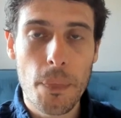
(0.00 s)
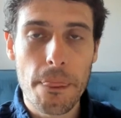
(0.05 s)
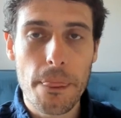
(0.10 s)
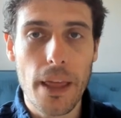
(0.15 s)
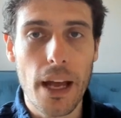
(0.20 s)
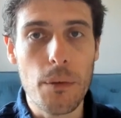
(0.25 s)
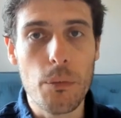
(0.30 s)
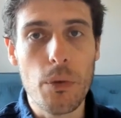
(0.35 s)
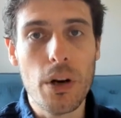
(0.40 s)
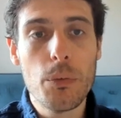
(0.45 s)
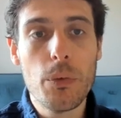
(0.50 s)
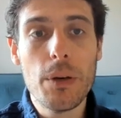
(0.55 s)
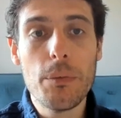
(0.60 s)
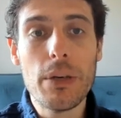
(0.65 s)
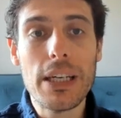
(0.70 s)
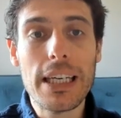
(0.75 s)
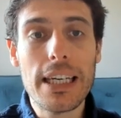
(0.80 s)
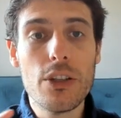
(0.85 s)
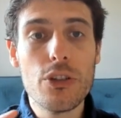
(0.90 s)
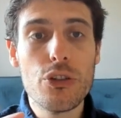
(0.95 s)
And when we
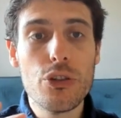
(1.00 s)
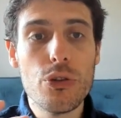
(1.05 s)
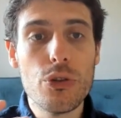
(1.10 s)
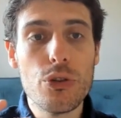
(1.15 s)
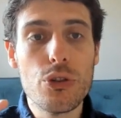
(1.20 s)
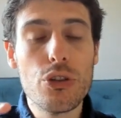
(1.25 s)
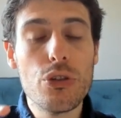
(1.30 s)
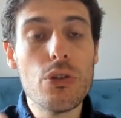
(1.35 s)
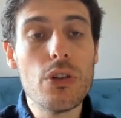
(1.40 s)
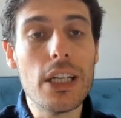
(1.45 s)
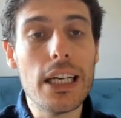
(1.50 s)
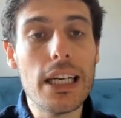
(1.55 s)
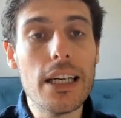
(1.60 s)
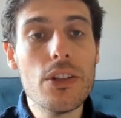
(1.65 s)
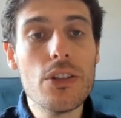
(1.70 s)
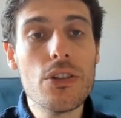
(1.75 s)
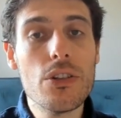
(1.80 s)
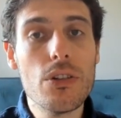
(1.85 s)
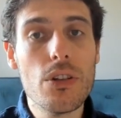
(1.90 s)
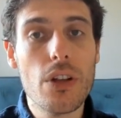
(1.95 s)
begin to tune
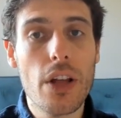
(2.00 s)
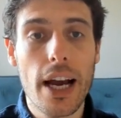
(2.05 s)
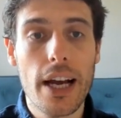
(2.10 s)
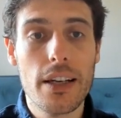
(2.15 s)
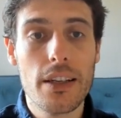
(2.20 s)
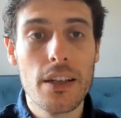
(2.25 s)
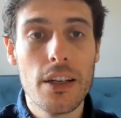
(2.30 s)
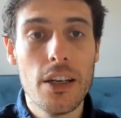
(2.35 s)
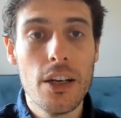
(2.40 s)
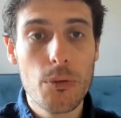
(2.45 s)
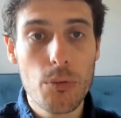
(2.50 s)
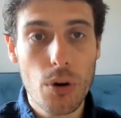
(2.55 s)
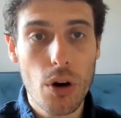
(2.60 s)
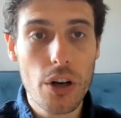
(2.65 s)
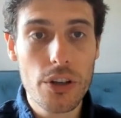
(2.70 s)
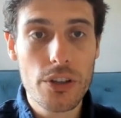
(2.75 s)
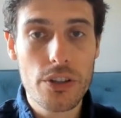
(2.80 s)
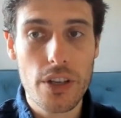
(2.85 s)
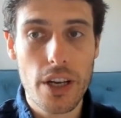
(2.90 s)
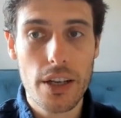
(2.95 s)
into that
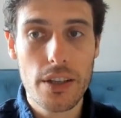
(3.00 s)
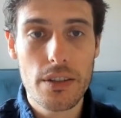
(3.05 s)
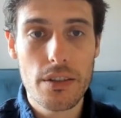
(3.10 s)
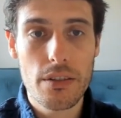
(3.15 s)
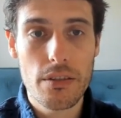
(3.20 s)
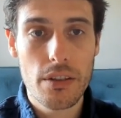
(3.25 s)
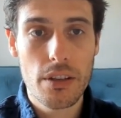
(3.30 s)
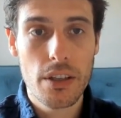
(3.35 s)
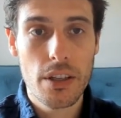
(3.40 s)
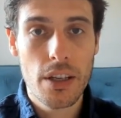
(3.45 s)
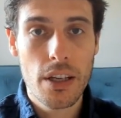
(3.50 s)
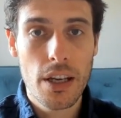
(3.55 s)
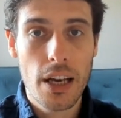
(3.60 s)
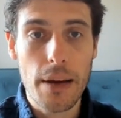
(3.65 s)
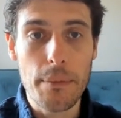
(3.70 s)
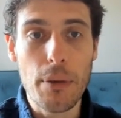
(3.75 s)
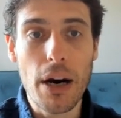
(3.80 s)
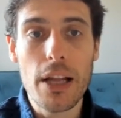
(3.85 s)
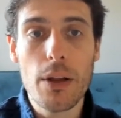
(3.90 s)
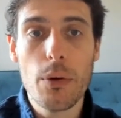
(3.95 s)
process,
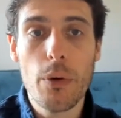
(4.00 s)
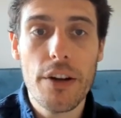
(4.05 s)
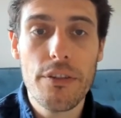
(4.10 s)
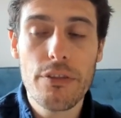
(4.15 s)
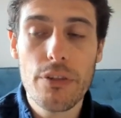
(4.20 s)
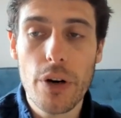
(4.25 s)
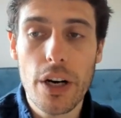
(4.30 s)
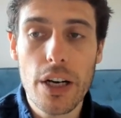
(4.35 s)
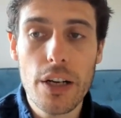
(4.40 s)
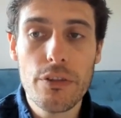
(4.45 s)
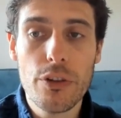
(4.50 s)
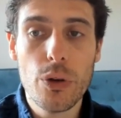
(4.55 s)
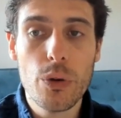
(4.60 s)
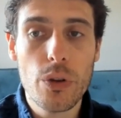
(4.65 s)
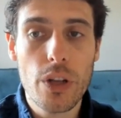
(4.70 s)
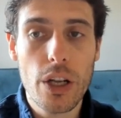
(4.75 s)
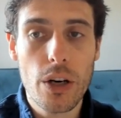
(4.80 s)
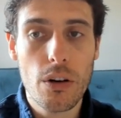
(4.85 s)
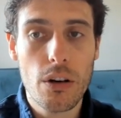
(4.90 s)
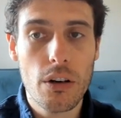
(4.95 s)
and by the way, for any of you
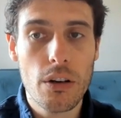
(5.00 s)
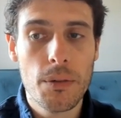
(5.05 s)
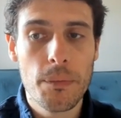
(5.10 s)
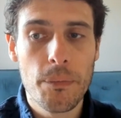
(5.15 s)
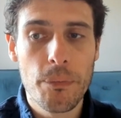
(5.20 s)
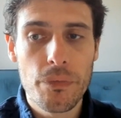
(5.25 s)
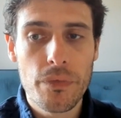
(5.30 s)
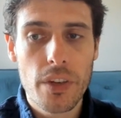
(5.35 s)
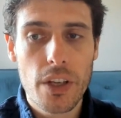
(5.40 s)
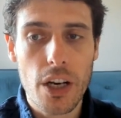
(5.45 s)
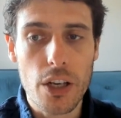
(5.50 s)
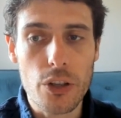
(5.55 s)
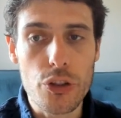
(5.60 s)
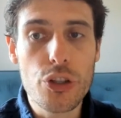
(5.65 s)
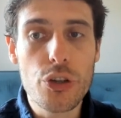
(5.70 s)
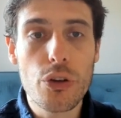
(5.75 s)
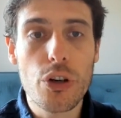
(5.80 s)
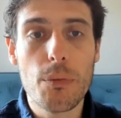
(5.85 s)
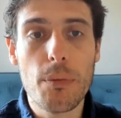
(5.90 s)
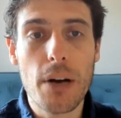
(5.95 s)
that are
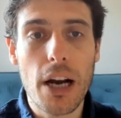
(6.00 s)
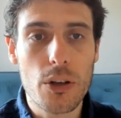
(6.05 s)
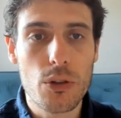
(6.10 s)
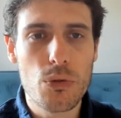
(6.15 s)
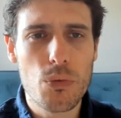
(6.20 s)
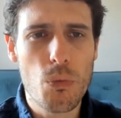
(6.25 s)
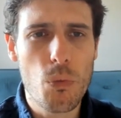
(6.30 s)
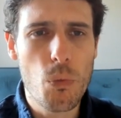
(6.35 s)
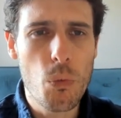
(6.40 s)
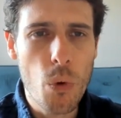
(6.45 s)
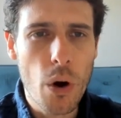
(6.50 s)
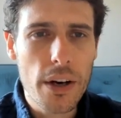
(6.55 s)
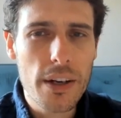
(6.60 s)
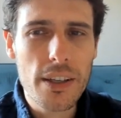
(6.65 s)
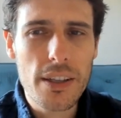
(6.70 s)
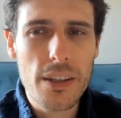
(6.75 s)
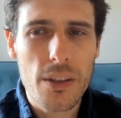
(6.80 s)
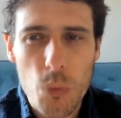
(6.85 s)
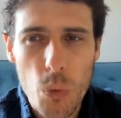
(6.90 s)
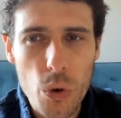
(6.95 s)
unsure about
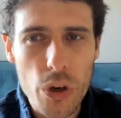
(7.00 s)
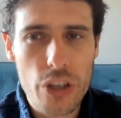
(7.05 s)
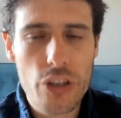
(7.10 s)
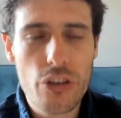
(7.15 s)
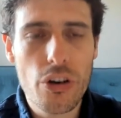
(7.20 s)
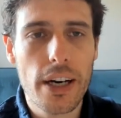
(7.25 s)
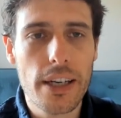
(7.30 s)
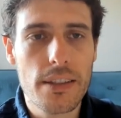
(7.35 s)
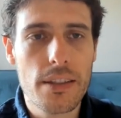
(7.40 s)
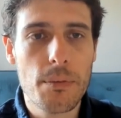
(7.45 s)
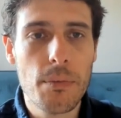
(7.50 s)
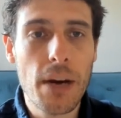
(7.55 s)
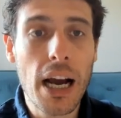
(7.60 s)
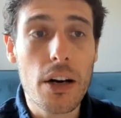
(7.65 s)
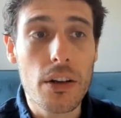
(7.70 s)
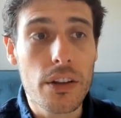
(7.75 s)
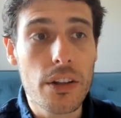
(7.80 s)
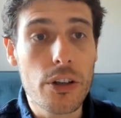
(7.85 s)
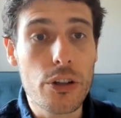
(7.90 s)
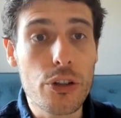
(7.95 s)
what the water trine is
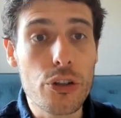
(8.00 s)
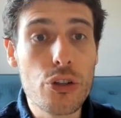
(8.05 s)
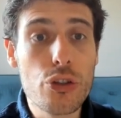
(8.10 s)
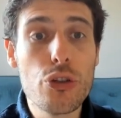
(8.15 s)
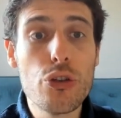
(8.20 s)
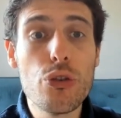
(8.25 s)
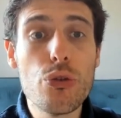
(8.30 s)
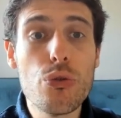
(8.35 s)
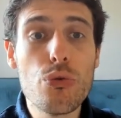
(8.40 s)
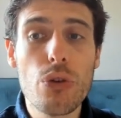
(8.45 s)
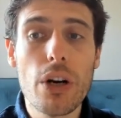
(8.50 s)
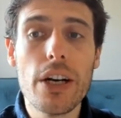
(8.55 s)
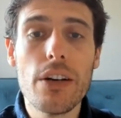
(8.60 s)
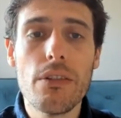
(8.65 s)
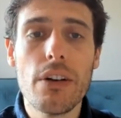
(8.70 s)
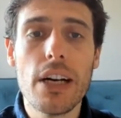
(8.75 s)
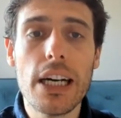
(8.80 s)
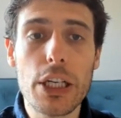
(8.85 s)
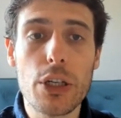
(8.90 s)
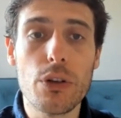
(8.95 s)
about, there's two really,
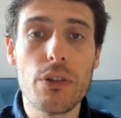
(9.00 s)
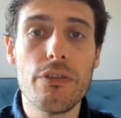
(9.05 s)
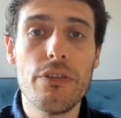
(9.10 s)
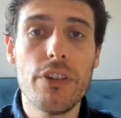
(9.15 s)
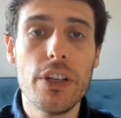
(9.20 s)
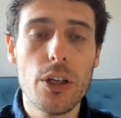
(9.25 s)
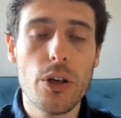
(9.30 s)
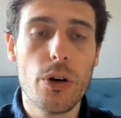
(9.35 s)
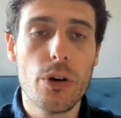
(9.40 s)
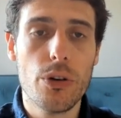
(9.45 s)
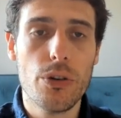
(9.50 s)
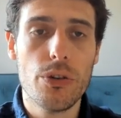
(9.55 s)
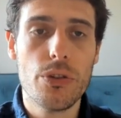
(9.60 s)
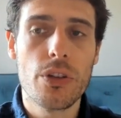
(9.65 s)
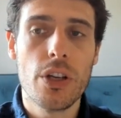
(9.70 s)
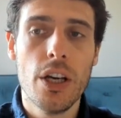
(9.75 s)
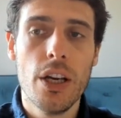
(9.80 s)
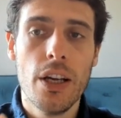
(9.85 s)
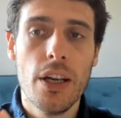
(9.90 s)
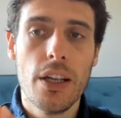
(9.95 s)
really good videos
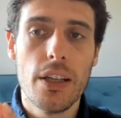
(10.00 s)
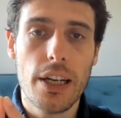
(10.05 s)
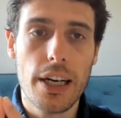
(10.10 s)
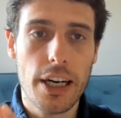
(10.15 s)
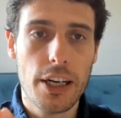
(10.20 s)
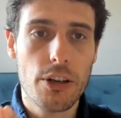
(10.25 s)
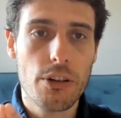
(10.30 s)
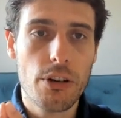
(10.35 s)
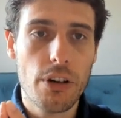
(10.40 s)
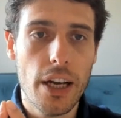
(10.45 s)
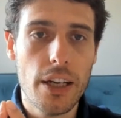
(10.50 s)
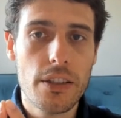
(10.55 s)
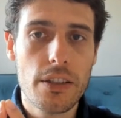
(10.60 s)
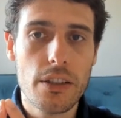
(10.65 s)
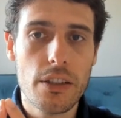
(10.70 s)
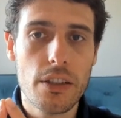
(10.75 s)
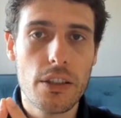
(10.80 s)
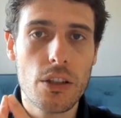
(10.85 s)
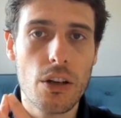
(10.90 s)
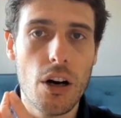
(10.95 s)
that I
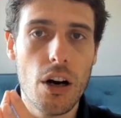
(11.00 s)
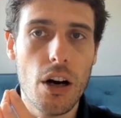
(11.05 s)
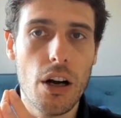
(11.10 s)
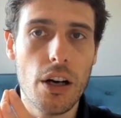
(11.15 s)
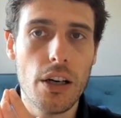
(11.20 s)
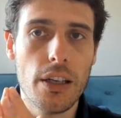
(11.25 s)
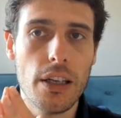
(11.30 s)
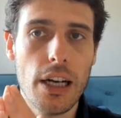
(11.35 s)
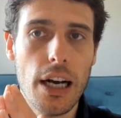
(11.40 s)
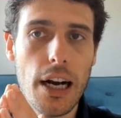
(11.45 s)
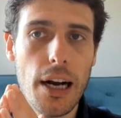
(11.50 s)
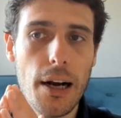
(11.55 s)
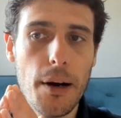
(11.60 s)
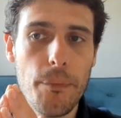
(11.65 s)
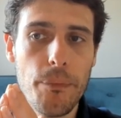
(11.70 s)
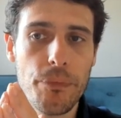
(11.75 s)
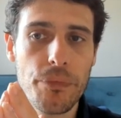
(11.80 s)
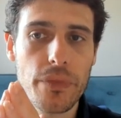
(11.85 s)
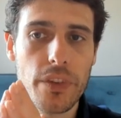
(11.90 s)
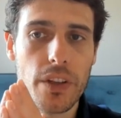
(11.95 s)
created on
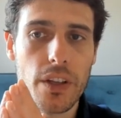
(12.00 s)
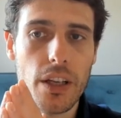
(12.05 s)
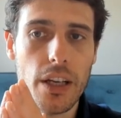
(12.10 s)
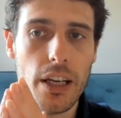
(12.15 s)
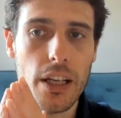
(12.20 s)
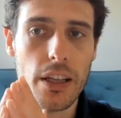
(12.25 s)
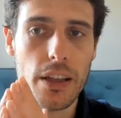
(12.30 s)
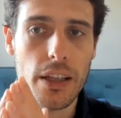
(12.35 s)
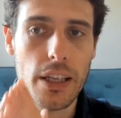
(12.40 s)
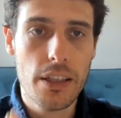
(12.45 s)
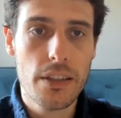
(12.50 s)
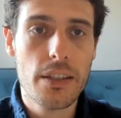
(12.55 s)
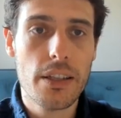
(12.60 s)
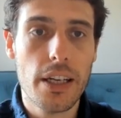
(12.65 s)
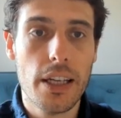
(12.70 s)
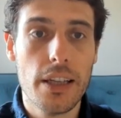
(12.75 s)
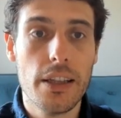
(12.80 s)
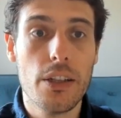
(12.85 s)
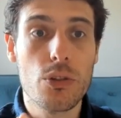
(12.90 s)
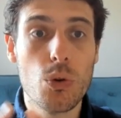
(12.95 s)
the
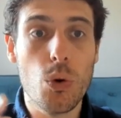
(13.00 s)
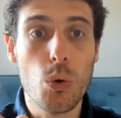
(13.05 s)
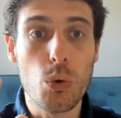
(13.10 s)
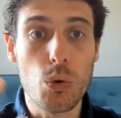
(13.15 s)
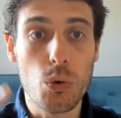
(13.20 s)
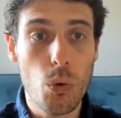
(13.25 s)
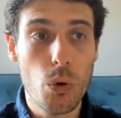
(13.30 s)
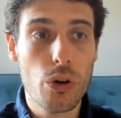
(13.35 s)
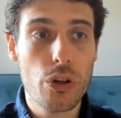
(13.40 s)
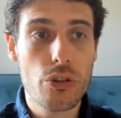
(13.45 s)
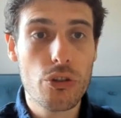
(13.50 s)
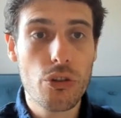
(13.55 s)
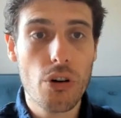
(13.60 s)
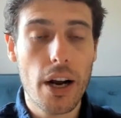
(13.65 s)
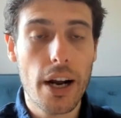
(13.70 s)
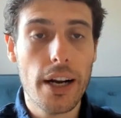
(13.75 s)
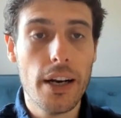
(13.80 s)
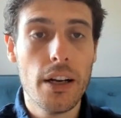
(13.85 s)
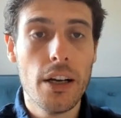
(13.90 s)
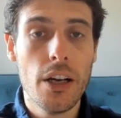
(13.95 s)
internet that's called Water
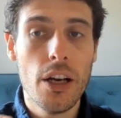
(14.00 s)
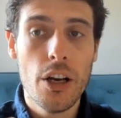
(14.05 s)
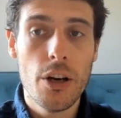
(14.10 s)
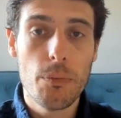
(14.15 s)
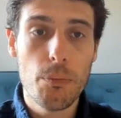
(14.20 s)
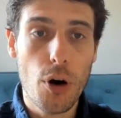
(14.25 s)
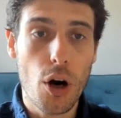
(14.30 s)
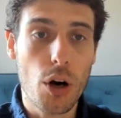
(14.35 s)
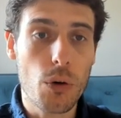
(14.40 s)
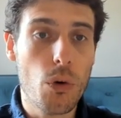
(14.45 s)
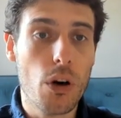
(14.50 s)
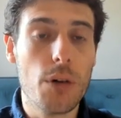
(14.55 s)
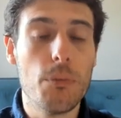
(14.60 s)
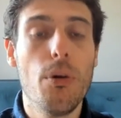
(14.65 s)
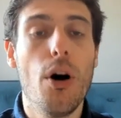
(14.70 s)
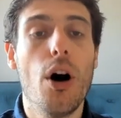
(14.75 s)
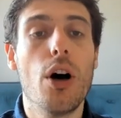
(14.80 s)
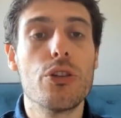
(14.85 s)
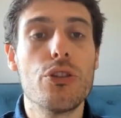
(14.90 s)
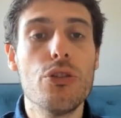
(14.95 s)
Trine Part 1 and
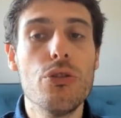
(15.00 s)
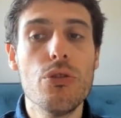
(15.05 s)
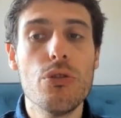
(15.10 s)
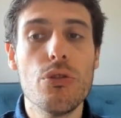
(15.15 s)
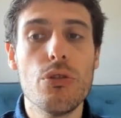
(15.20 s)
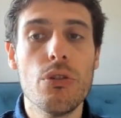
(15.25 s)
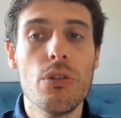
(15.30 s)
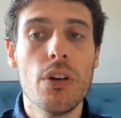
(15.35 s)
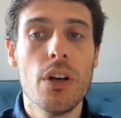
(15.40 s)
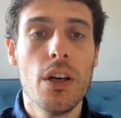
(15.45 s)
Part 2,